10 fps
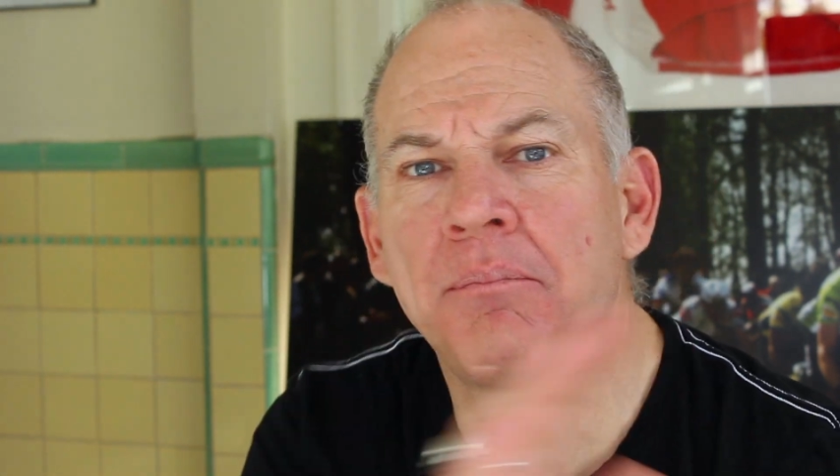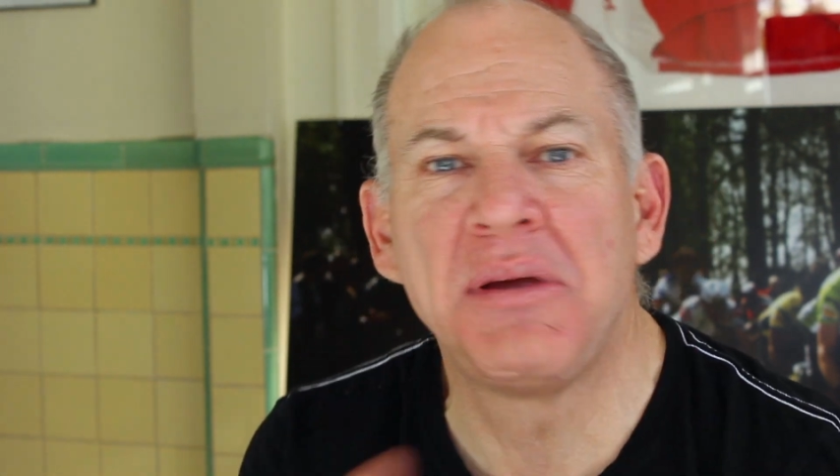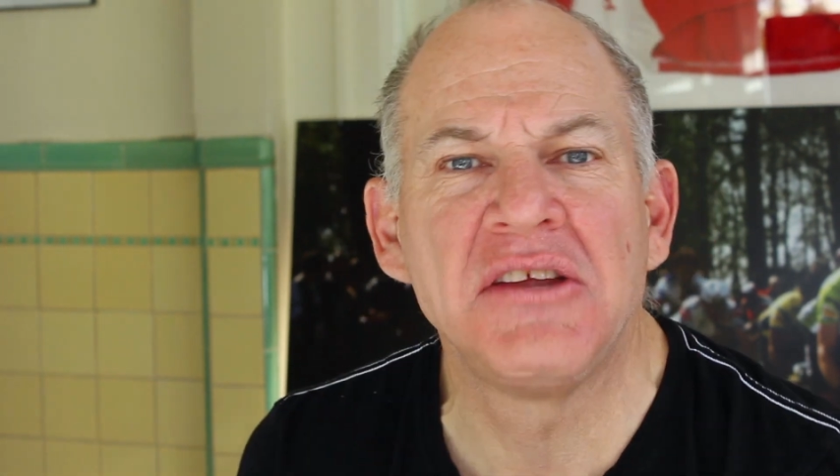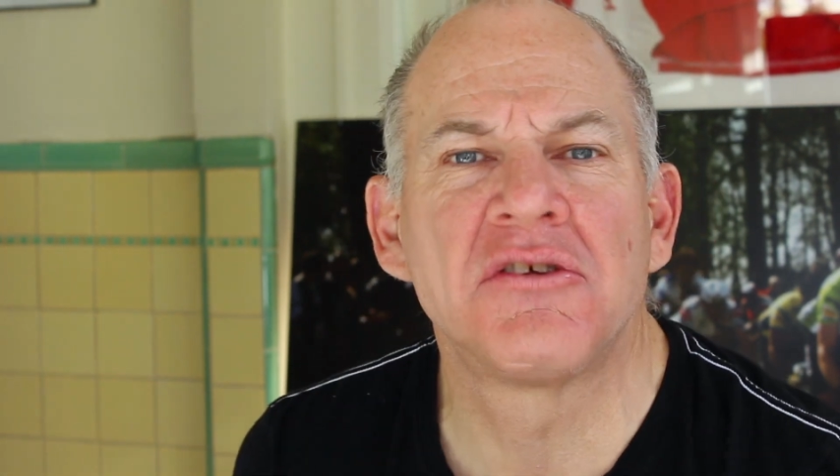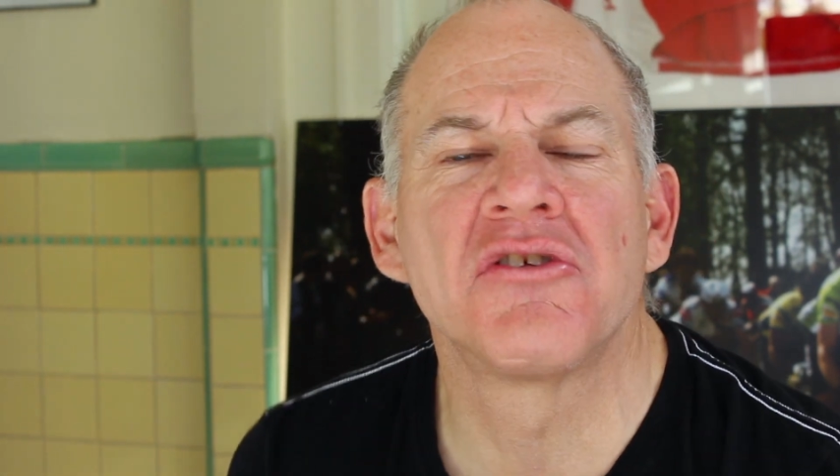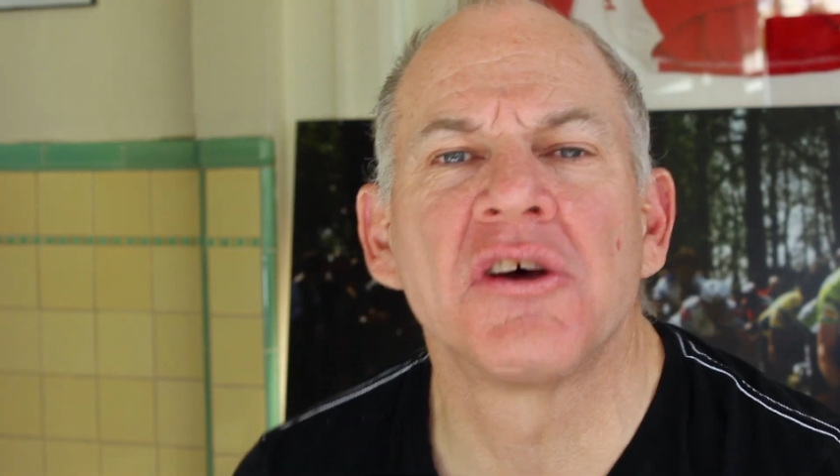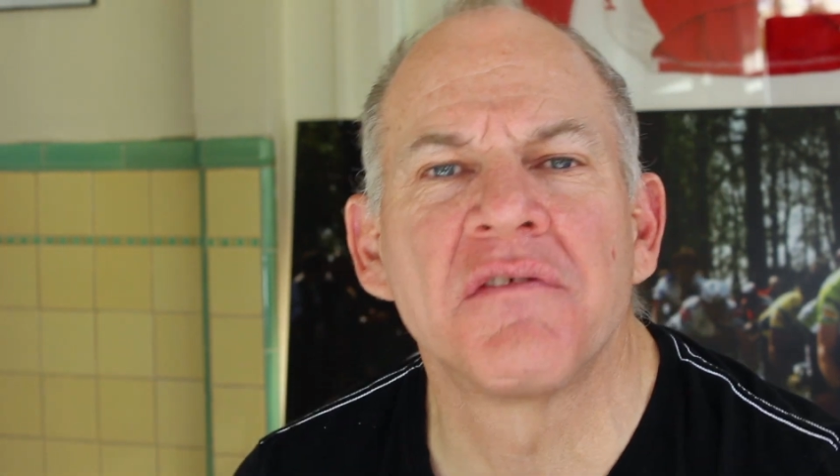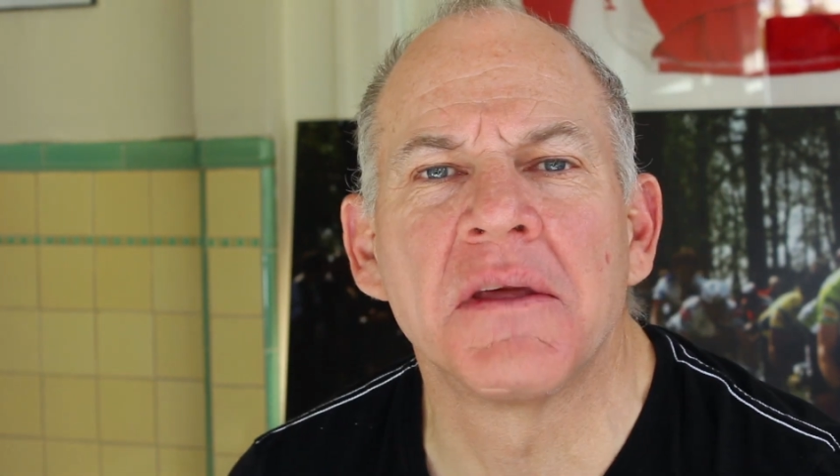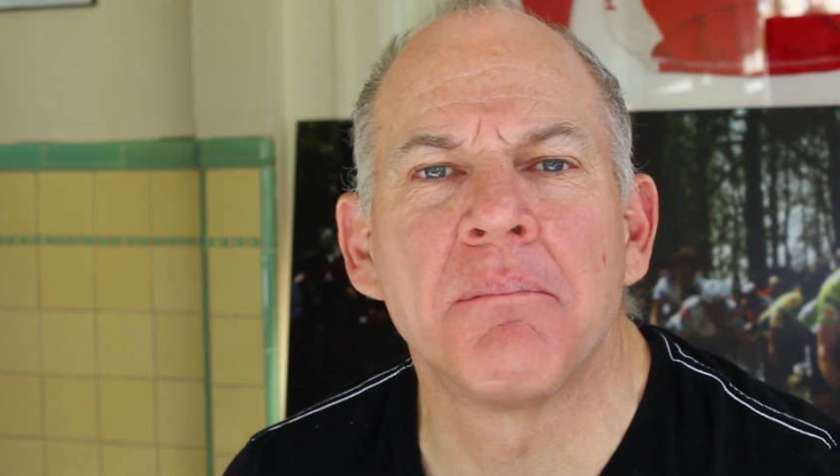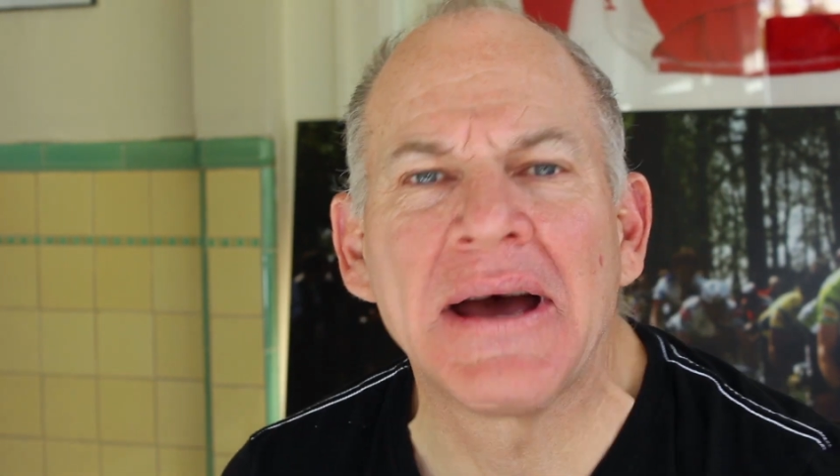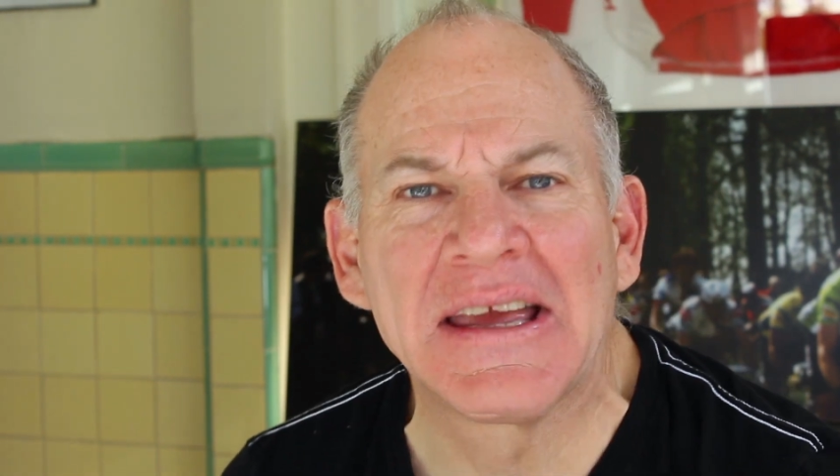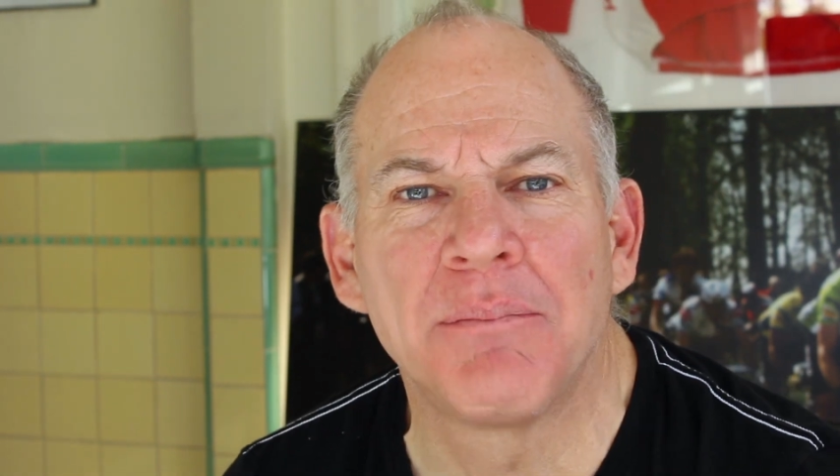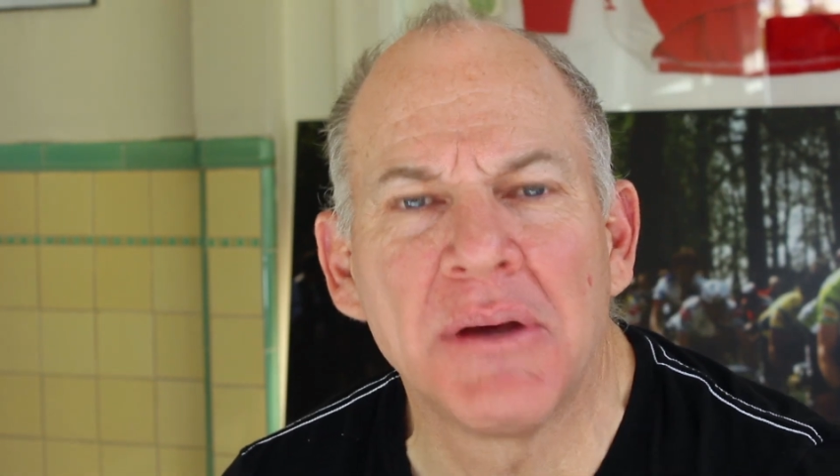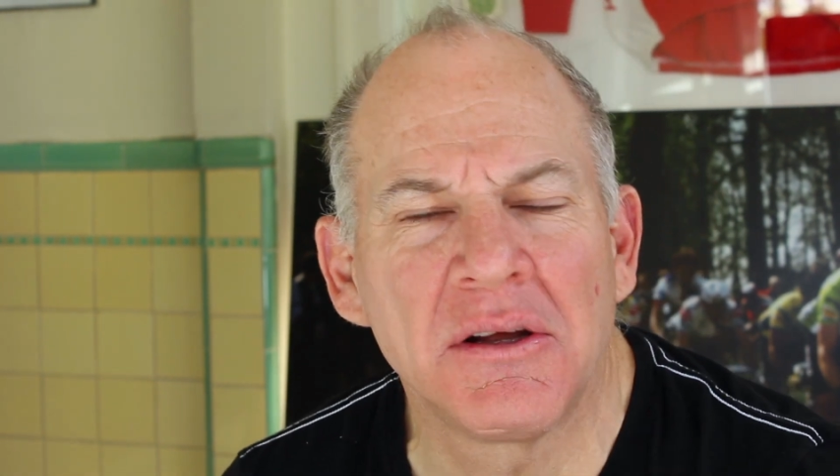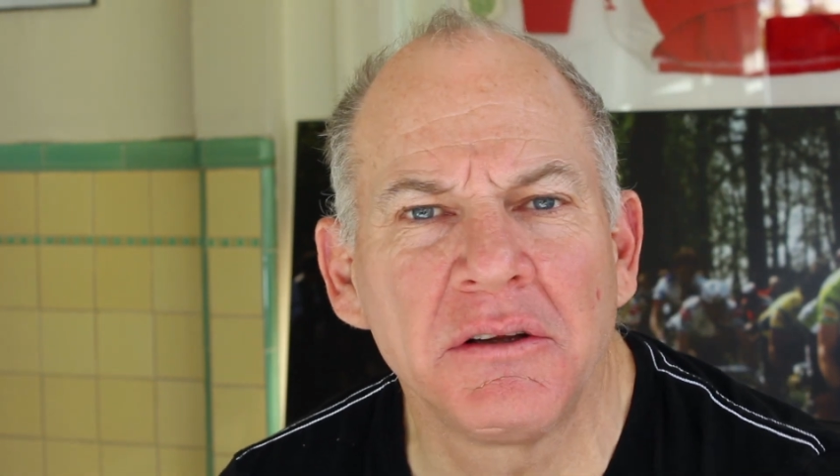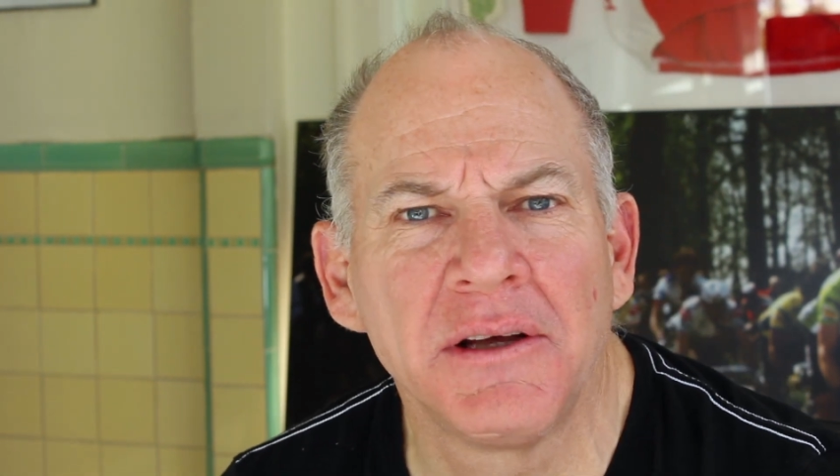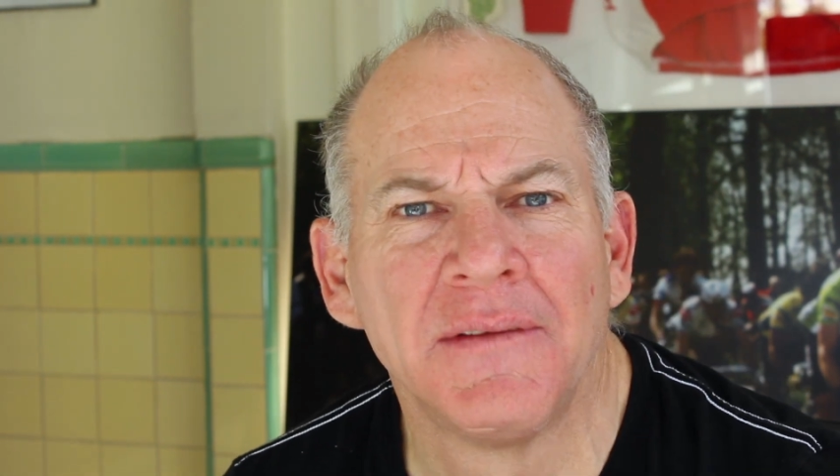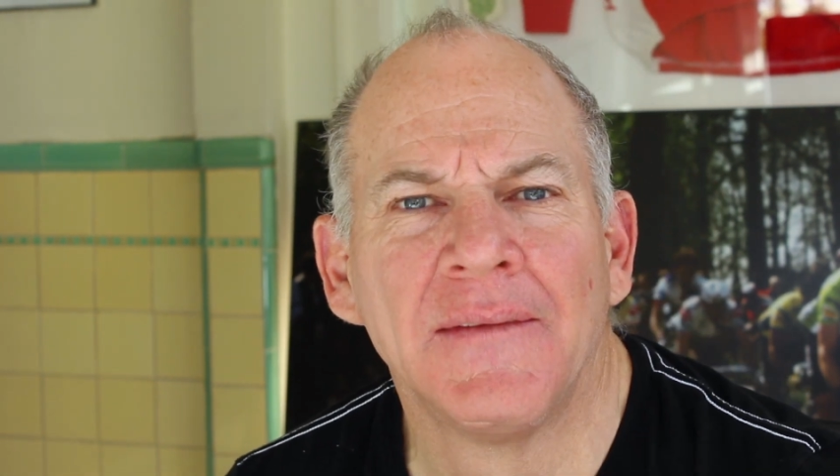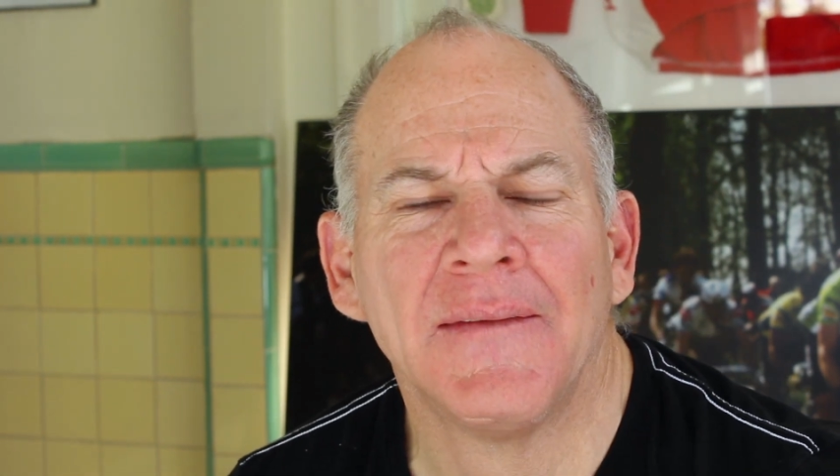pieces of the bike build.